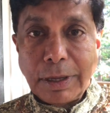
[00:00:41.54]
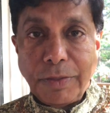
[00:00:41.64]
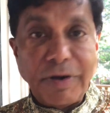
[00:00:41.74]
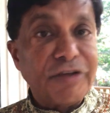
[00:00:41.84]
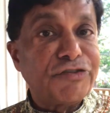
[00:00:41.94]

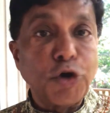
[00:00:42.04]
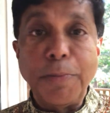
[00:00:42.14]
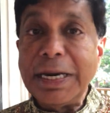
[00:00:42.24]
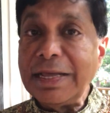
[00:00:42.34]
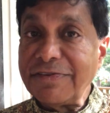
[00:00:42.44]
There are so
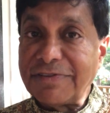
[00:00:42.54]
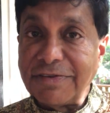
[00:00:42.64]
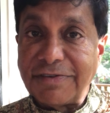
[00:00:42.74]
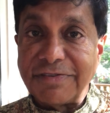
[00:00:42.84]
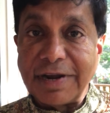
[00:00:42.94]
many
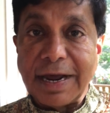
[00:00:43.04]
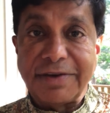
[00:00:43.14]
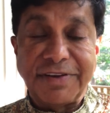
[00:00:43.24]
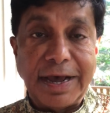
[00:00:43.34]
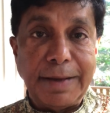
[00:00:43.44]
instances in our
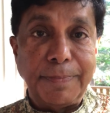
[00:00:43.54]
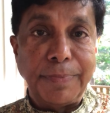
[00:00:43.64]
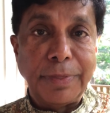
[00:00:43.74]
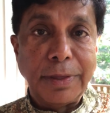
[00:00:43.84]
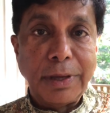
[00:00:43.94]
time
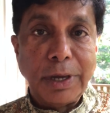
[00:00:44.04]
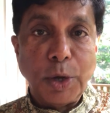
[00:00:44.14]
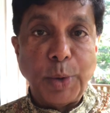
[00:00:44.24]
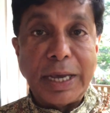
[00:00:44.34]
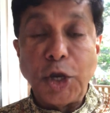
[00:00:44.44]

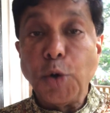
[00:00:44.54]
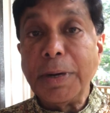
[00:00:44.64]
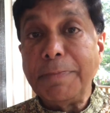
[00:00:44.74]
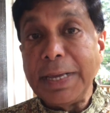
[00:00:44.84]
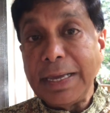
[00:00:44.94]
where
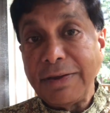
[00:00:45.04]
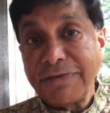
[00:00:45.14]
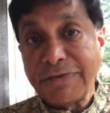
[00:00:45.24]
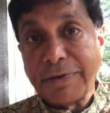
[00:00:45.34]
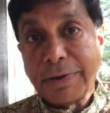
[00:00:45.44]
human
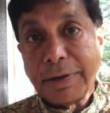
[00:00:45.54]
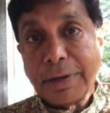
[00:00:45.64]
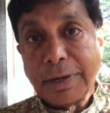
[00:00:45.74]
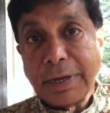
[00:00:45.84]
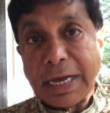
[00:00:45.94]
beings
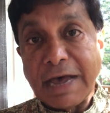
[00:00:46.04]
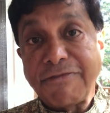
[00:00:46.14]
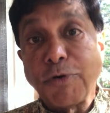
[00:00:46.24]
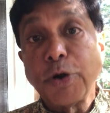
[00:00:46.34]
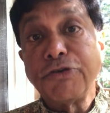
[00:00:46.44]
have
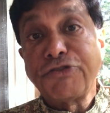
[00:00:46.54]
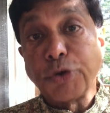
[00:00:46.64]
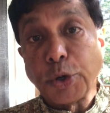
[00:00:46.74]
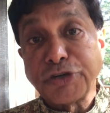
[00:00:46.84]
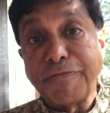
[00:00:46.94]
fallen
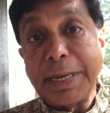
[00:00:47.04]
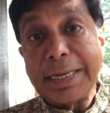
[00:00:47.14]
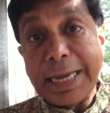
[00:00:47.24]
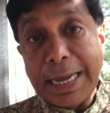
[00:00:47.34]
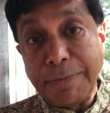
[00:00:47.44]
short of being
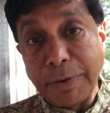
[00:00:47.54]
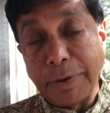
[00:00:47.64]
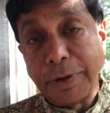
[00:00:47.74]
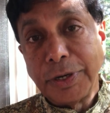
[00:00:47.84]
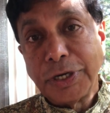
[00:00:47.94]
able
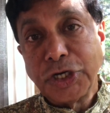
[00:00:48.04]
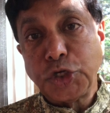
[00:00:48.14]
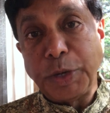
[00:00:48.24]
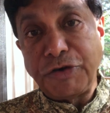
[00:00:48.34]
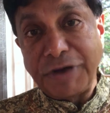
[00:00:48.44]

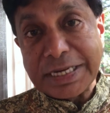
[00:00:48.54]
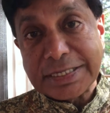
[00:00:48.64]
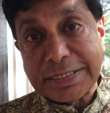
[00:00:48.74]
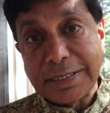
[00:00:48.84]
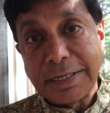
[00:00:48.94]
to
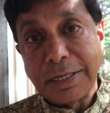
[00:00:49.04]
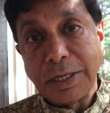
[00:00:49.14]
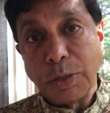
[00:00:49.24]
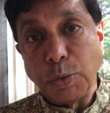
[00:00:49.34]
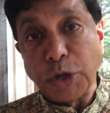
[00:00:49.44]
address
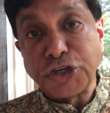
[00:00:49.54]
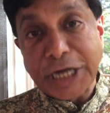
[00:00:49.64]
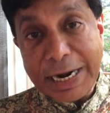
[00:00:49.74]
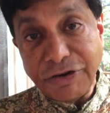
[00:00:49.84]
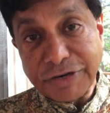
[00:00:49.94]
what
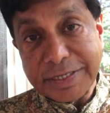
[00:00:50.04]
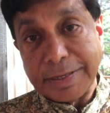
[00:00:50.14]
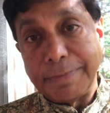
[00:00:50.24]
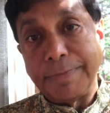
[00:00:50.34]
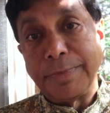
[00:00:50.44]
challenges
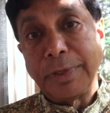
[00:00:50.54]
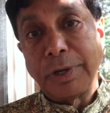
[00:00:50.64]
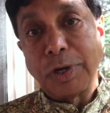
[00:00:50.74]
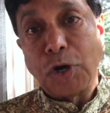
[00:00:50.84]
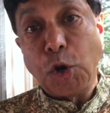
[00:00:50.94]
them
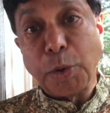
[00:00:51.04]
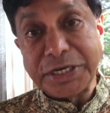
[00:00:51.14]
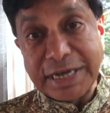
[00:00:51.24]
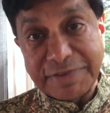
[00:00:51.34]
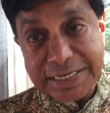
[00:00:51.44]
or what
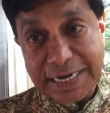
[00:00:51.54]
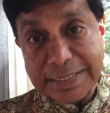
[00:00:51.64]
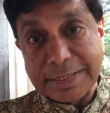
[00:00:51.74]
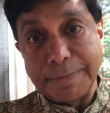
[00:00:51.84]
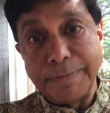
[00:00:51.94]
devastates
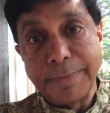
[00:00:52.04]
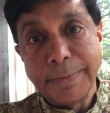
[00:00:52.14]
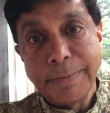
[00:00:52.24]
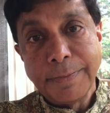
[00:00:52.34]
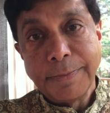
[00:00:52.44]
them.
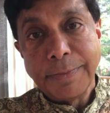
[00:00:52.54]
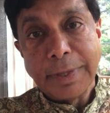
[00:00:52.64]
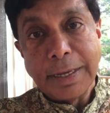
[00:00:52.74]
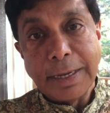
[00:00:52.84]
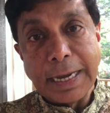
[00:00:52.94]

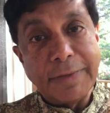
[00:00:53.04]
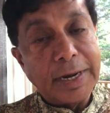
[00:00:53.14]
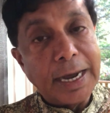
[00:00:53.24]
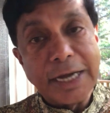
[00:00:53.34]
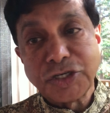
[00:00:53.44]
And the
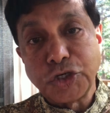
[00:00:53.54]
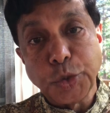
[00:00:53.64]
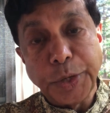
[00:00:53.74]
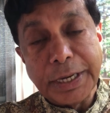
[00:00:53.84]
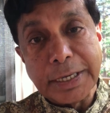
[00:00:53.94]
last
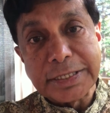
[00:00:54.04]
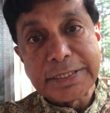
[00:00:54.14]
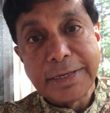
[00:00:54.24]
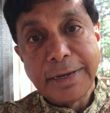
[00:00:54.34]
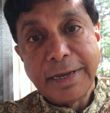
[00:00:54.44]
2 years
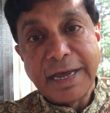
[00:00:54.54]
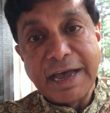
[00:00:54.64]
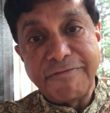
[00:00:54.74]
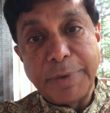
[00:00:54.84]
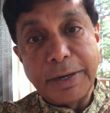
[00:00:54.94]

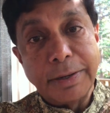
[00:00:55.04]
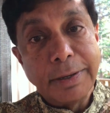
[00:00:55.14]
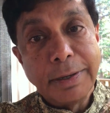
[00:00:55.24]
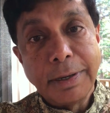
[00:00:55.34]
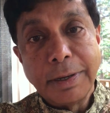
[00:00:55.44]
have been
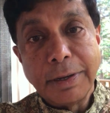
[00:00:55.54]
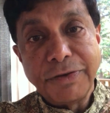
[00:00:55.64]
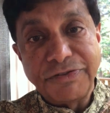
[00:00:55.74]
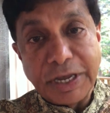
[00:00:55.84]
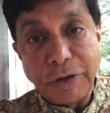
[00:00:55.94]

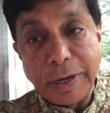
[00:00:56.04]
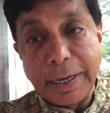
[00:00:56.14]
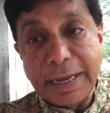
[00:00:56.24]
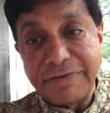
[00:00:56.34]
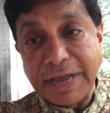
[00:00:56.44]
singular
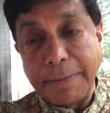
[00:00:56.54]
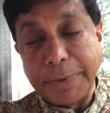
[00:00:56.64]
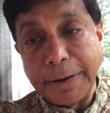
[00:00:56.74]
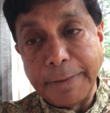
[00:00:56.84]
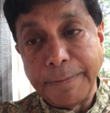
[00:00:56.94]
example.